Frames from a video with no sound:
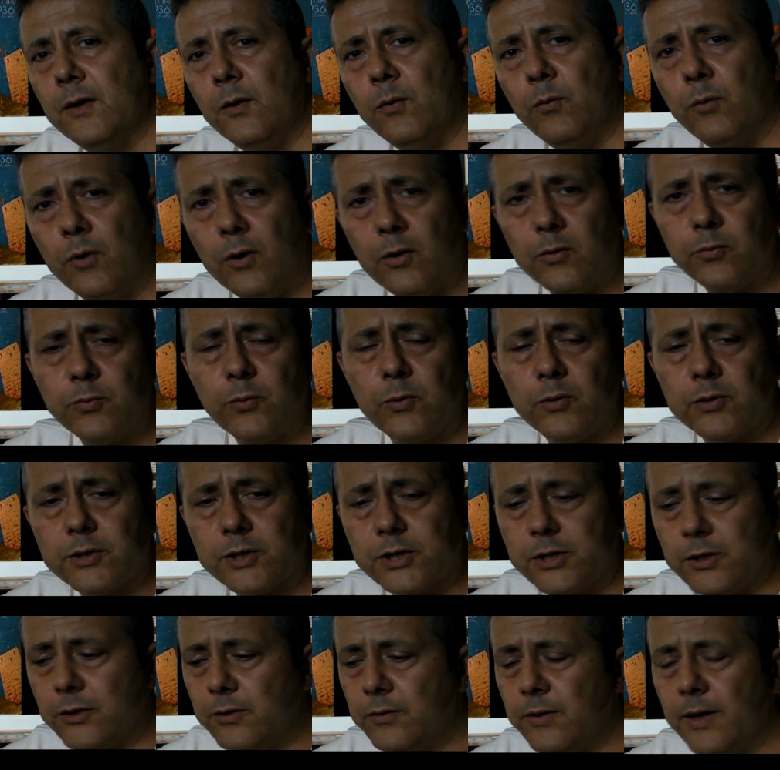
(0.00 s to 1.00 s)
World War
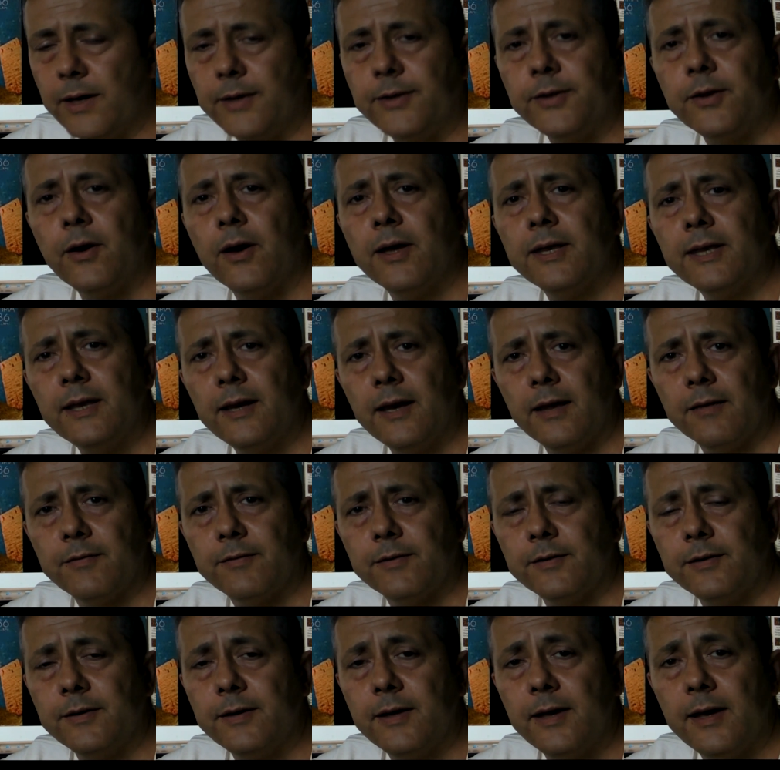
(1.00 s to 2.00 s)
II and
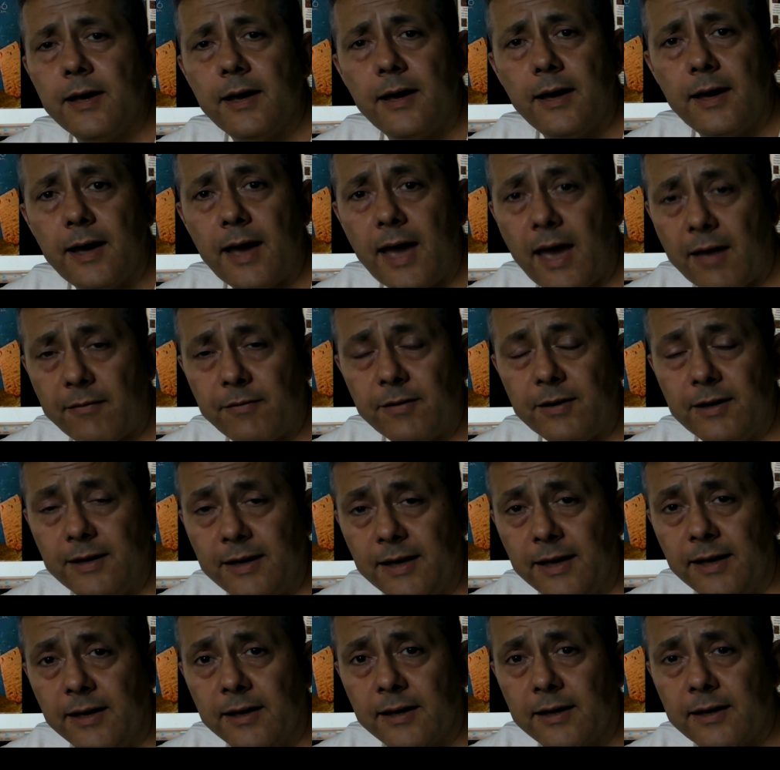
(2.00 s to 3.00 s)
9/11 have a
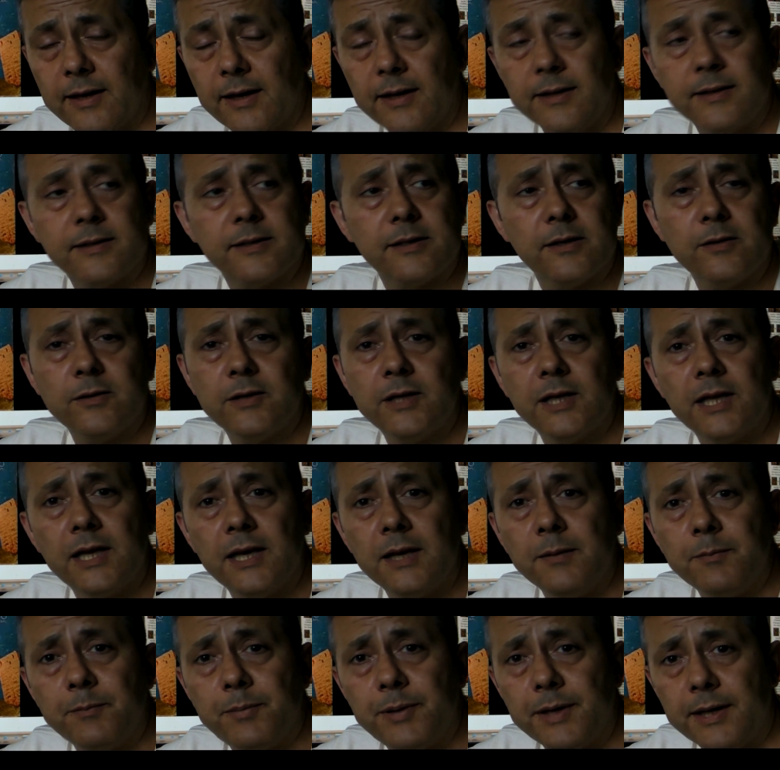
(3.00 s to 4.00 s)
link, and so do the
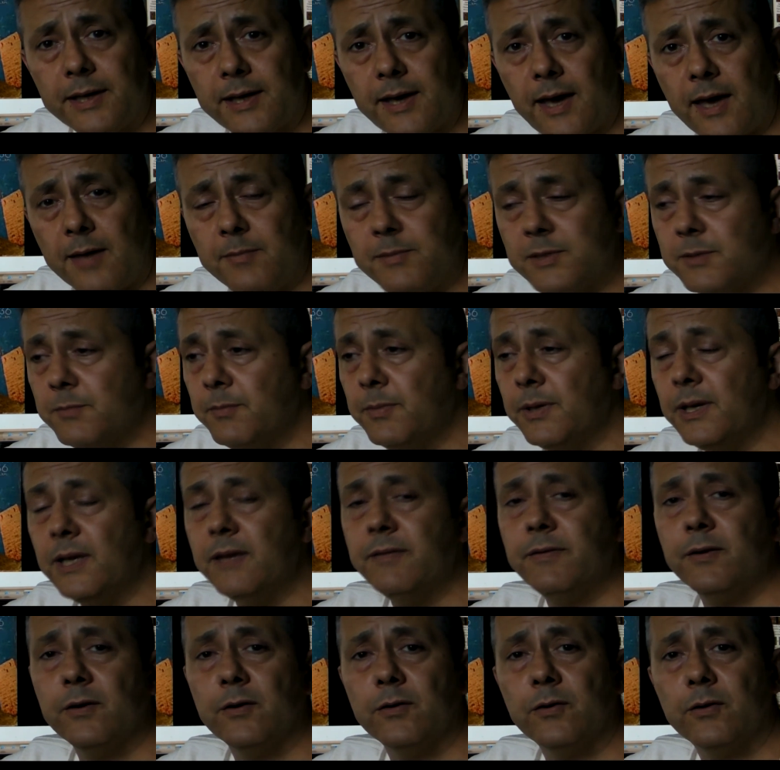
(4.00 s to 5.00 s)
Olympic Games, and
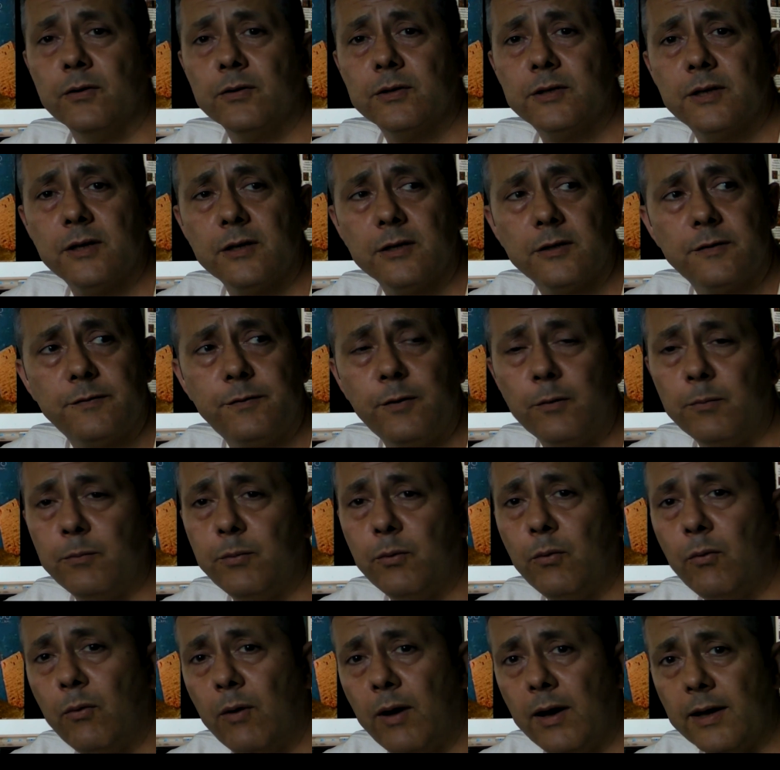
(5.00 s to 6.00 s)
believe it or not, so does
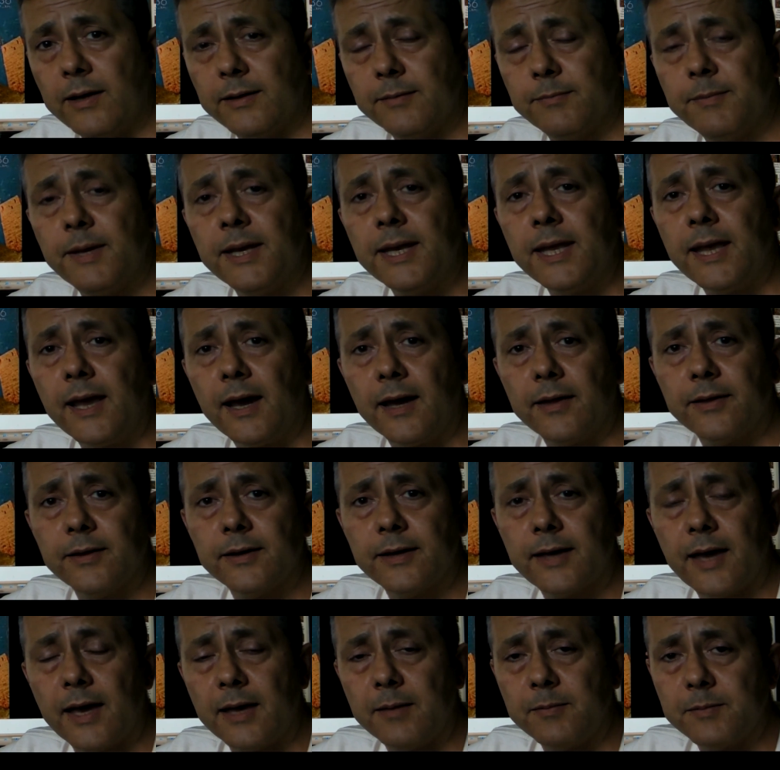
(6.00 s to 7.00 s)
football and many other
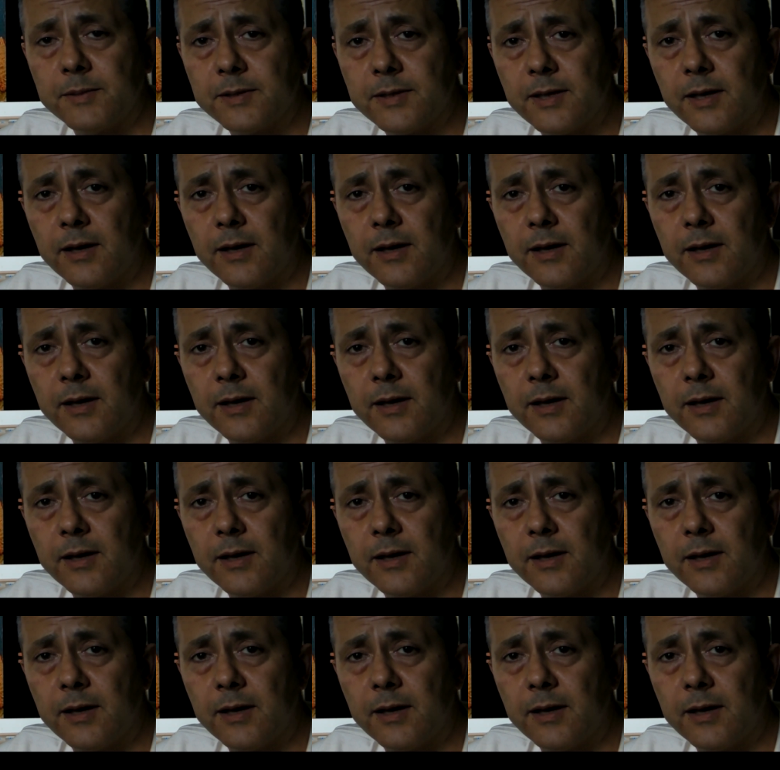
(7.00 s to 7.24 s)
games.